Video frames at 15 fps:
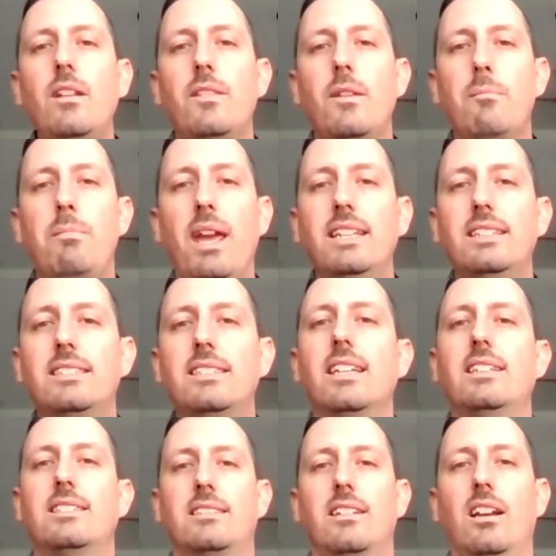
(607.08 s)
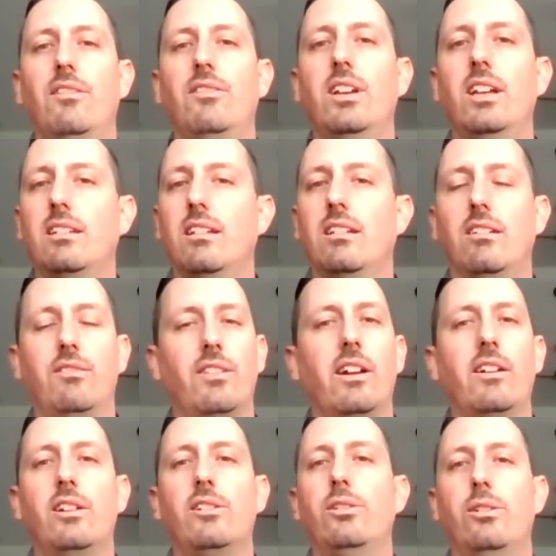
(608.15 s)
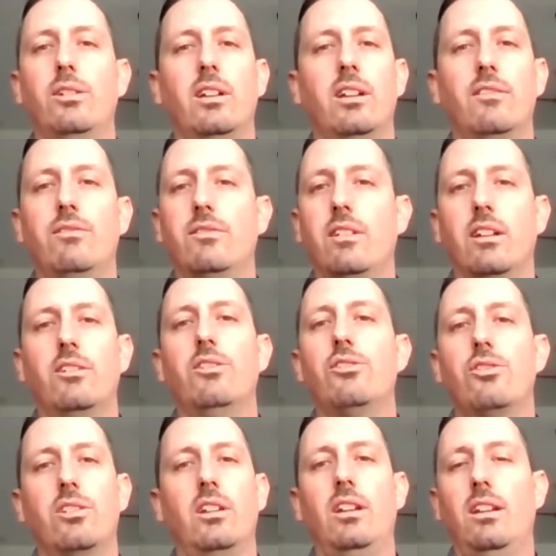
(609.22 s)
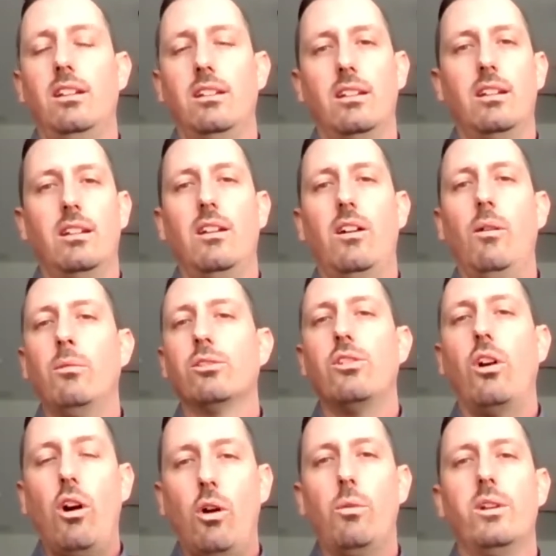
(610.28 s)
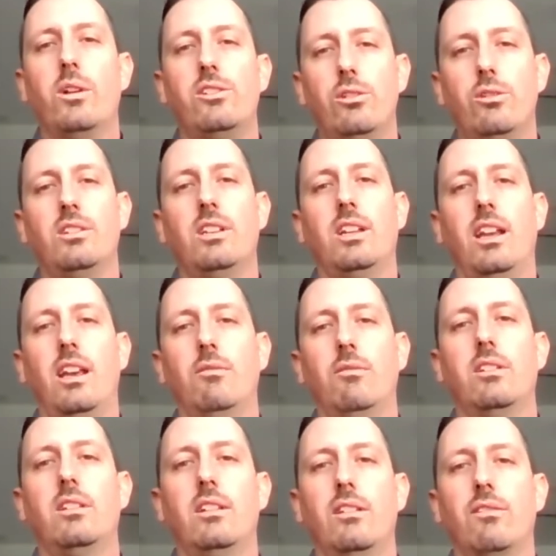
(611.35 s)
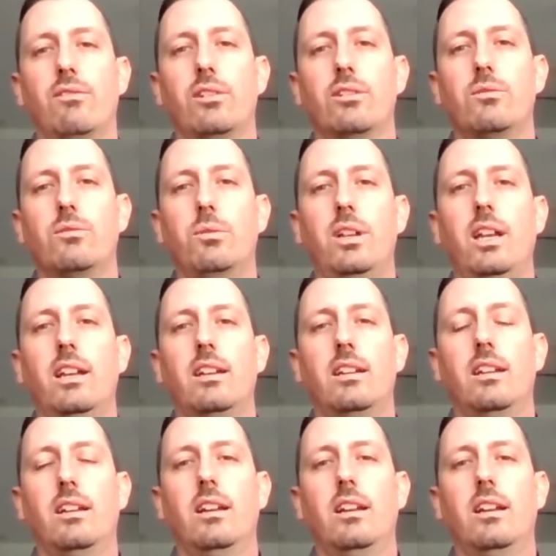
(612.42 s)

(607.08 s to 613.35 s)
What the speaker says: the basics of it are very intuitive. They're usually almost always using it within the first week,